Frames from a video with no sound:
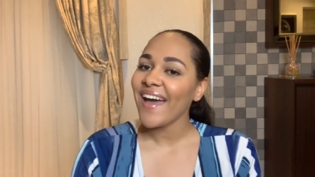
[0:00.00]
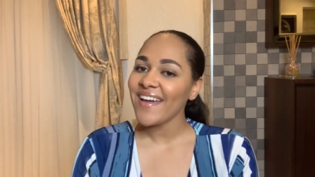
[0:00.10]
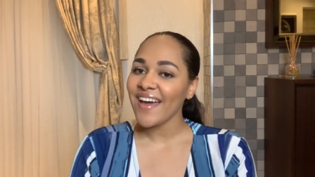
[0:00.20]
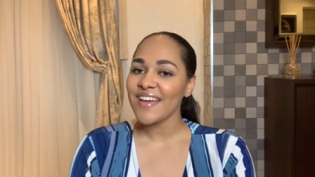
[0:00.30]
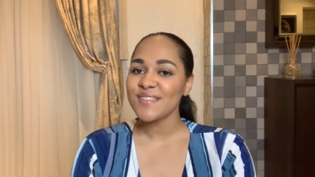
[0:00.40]
Hi
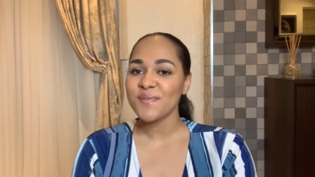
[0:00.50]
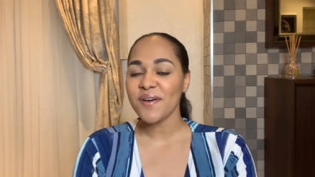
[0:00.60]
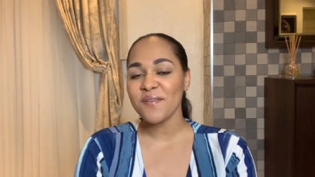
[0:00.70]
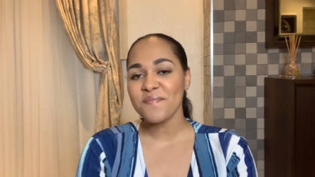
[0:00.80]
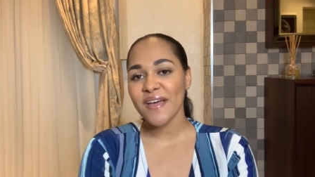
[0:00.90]
guys,
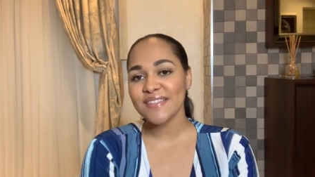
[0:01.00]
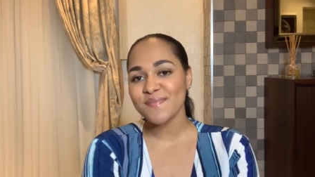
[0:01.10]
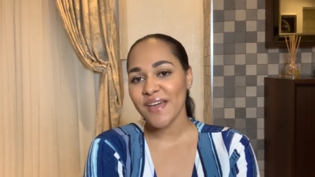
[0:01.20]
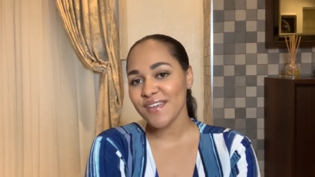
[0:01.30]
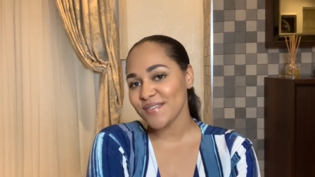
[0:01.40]
welcome back to
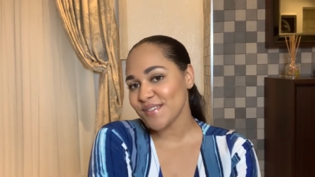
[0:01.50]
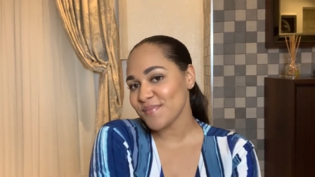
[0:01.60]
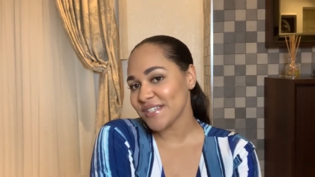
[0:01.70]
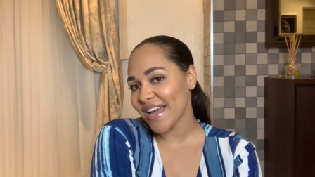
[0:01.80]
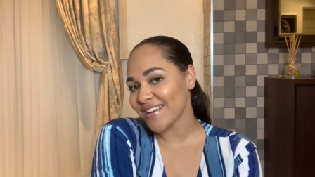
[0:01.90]
my YouTube
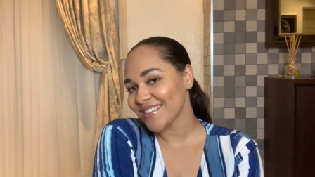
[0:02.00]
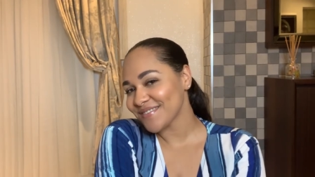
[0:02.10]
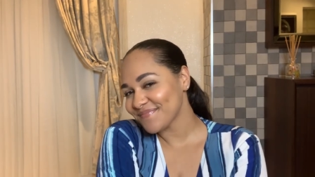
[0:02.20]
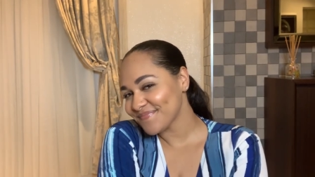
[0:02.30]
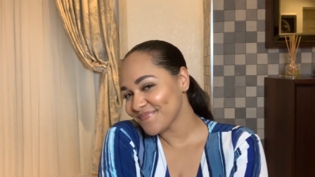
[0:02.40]
channel.
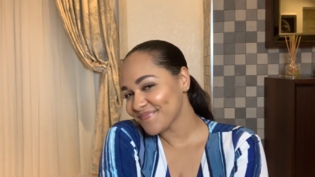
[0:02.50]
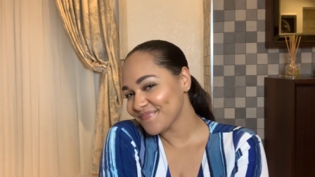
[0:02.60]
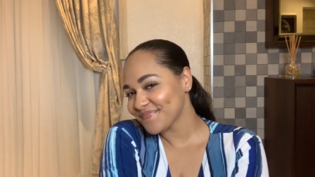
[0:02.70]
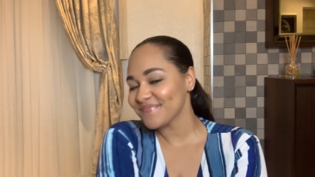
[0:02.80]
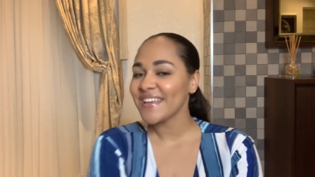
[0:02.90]

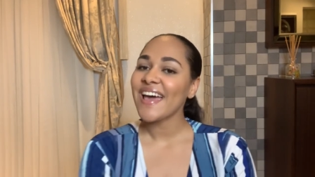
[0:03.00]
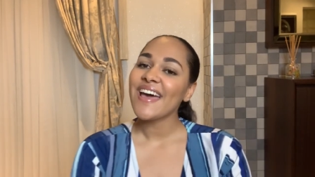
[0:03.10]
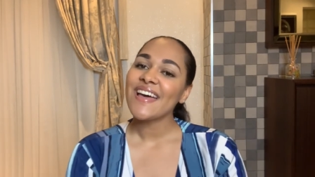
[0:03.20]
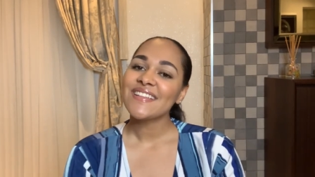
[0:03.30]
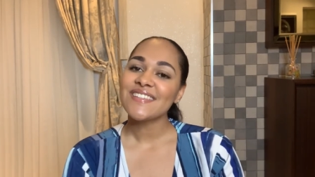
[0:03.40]

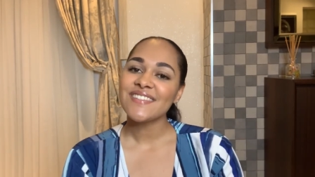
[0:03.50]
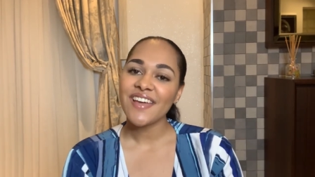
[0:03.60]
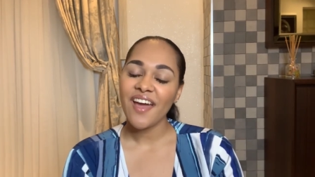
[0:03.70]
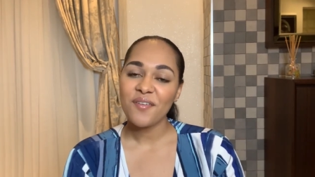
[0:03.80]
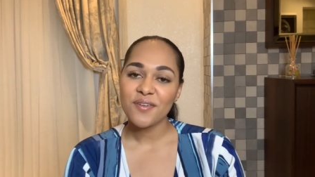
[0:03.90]

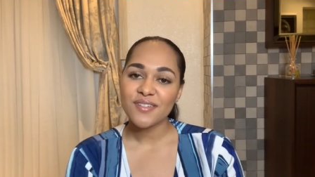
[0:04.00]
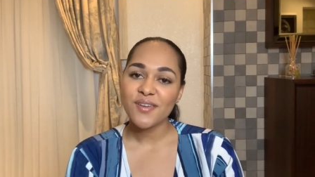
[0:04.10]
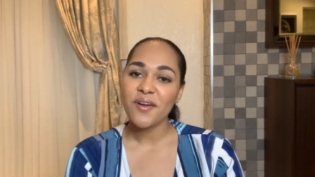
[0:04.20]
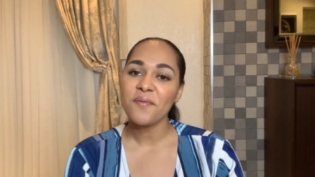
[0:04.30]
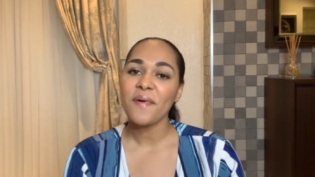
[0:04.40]
Today I want to
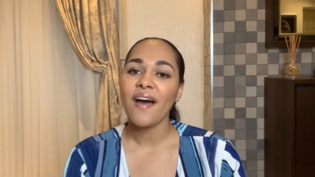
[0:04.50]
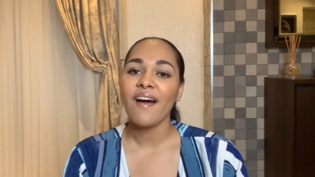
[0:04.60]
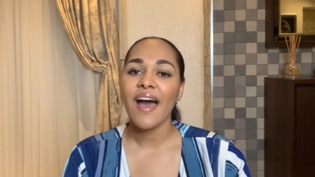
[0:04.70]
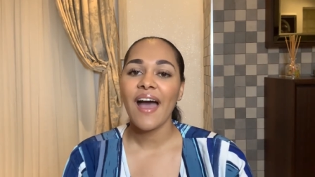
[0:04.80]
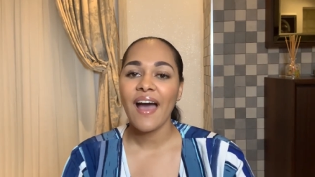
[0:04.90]
talk about
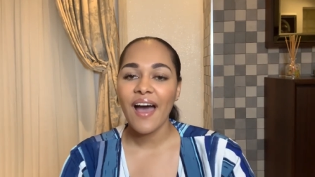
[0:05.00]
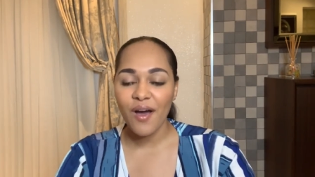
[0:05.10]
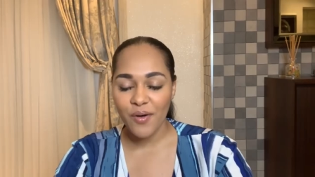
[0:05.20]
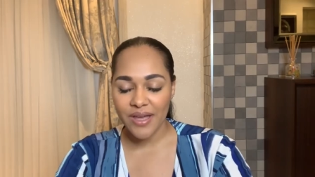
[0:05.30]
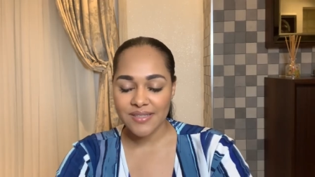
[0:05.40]

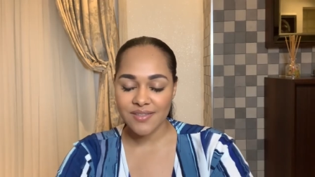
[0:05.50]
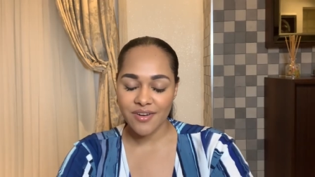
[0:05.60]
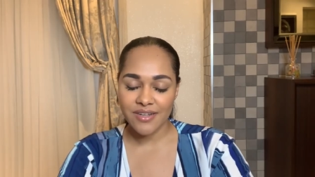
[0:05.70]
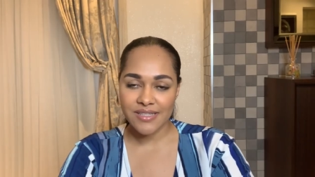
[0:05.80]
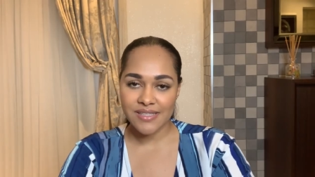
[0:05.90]
how I
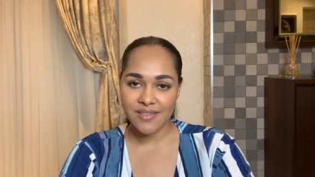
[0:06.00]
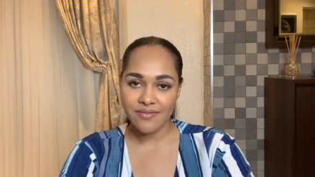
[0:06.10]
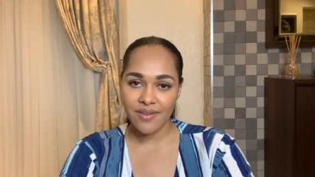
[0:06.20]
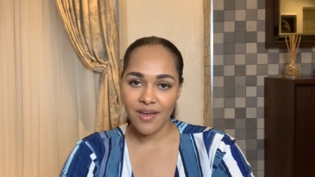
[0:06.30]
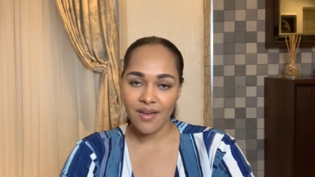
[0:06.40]
started
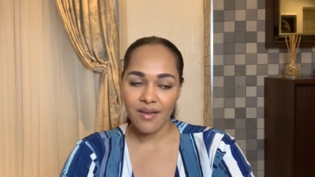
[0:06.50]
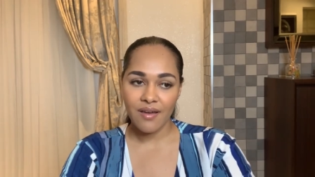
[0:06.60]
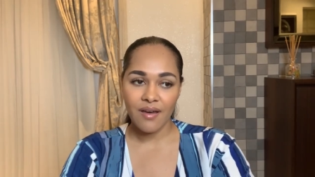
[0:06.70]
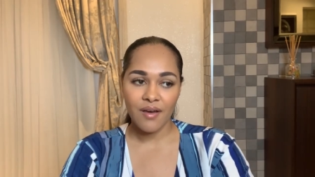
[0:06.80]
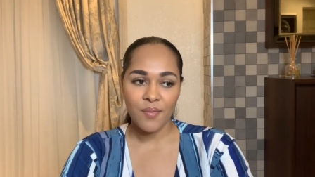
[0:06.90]
Ziva,
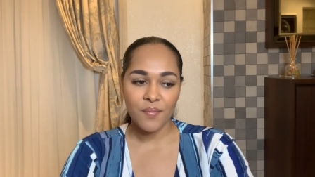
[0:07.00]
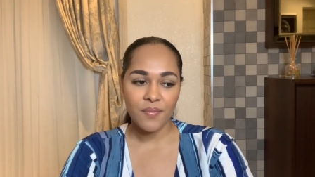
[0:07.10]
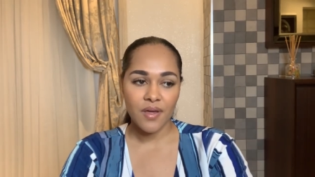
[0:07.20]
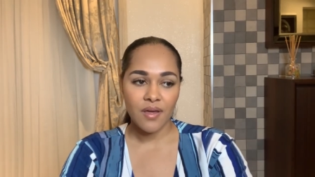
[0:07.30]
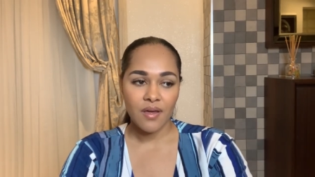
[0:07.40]

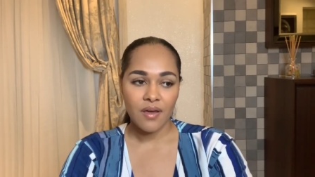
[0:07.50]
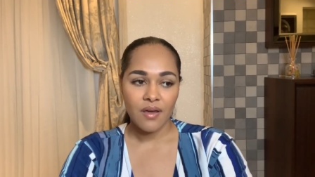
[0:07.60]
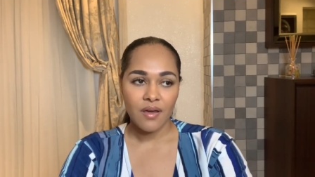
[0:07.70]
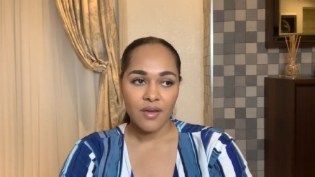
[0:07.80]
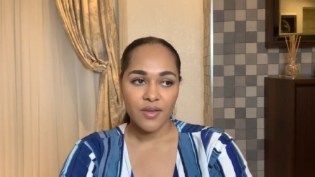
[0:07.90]
um,
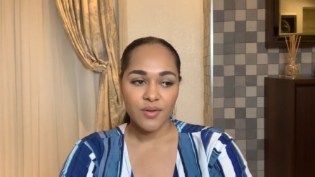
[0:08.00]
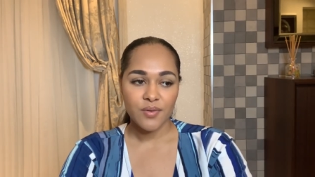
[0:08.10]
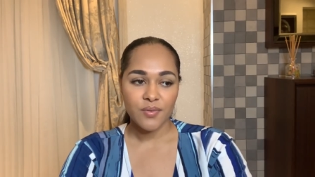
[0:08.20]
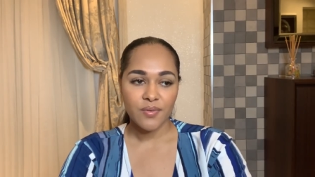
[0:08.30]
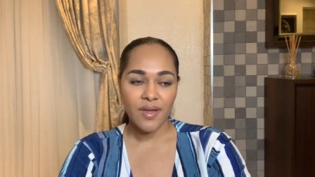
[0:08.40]
you
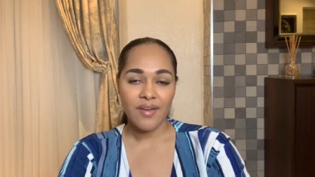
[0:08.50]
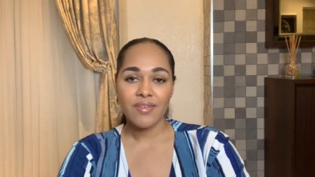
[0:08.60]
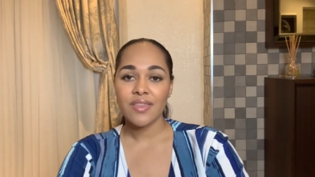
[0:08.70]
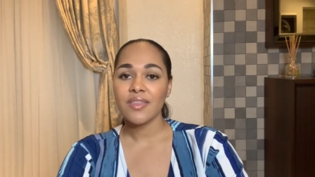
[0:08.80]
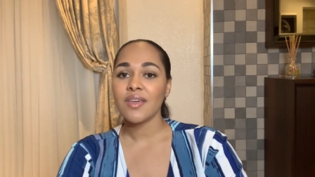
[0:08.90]
know,
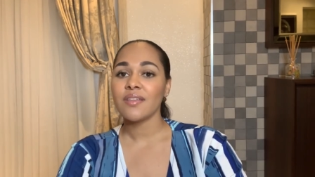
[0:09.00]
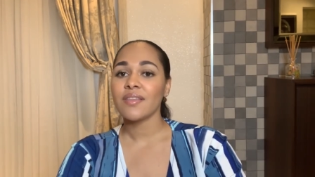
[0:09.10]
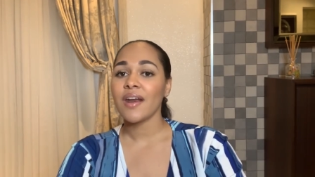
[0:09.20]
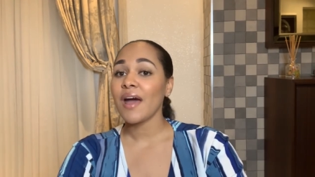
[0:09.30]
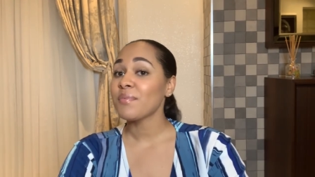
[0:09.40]
everything
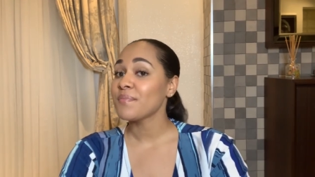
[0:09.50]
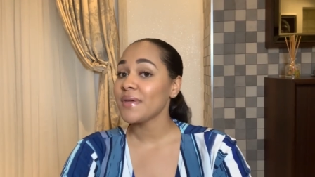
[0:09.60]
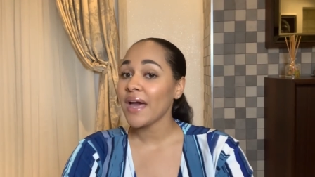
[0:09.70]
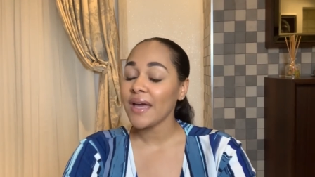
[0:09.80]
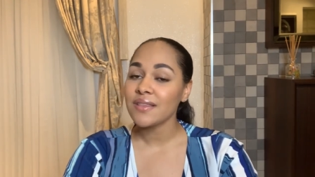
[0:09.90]
that happened
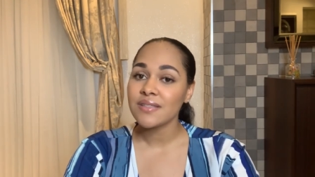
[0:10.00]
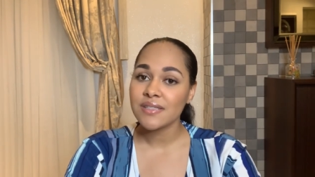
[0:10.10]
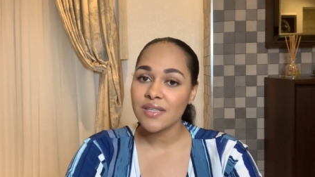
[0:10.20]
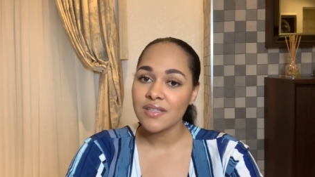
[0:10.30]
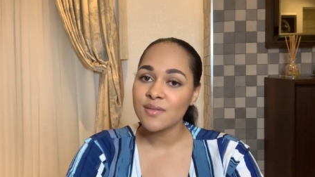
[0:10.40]
behind the
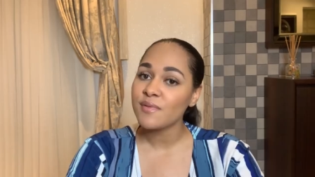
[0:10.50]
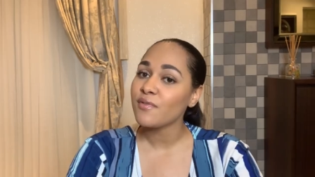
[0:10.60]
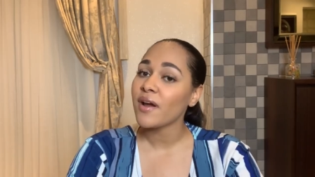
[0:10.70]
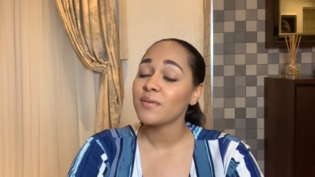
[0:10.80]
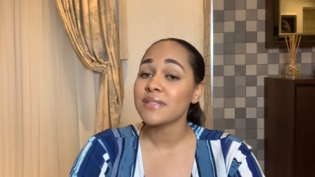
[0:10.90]
scenes
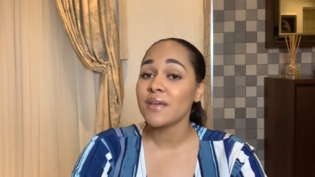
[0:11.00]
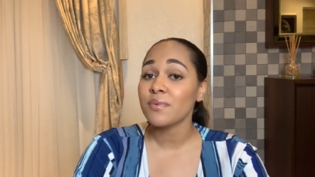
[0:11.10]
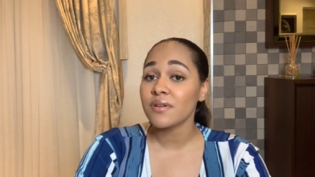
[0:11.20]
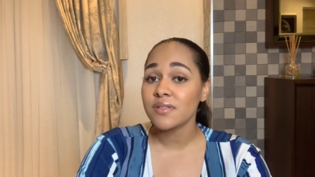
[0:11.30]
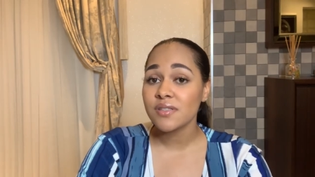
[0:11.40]
before I was
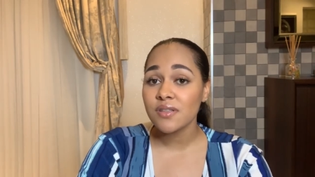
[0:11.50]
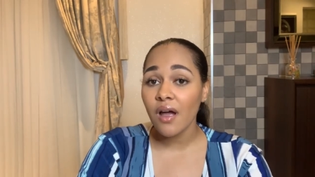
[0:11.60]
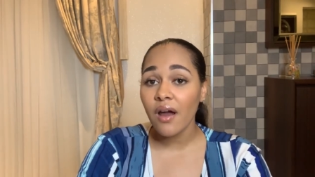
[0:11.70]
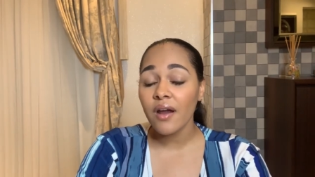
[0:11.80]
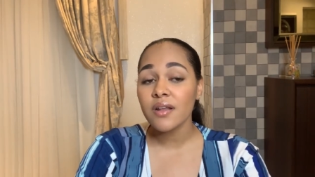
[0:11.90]
able to
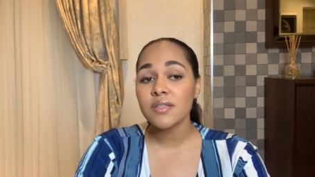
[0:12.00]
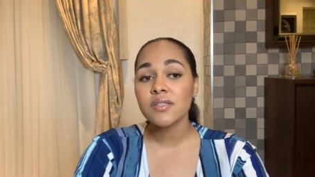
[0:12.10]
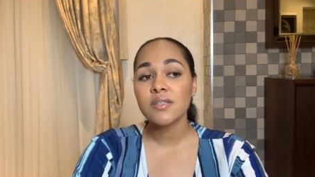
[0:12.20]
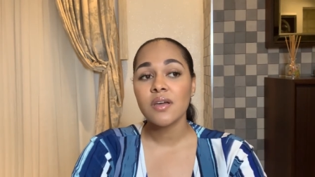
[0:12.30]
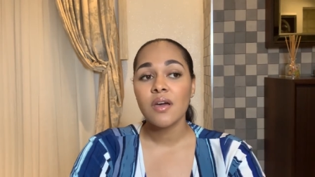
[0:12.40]
start,